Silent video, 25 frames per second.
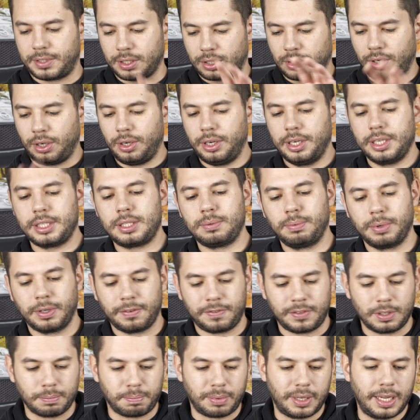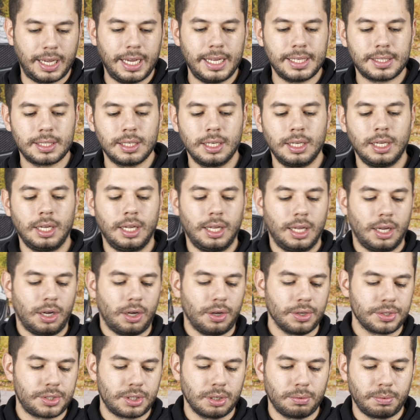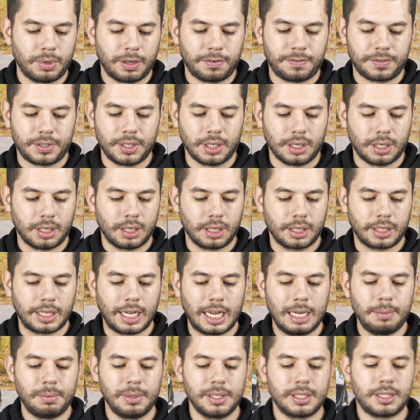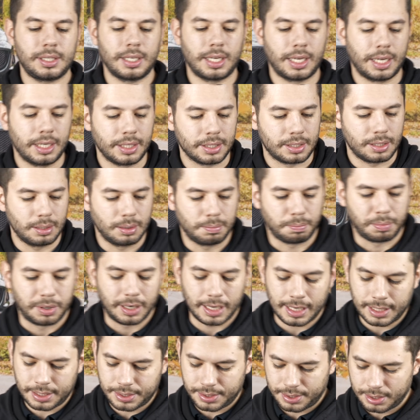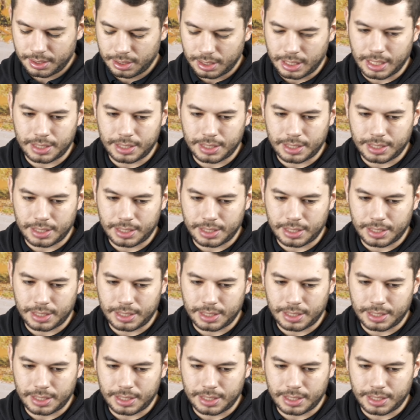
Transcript: the coils, with the plate, also with the cables and plugs.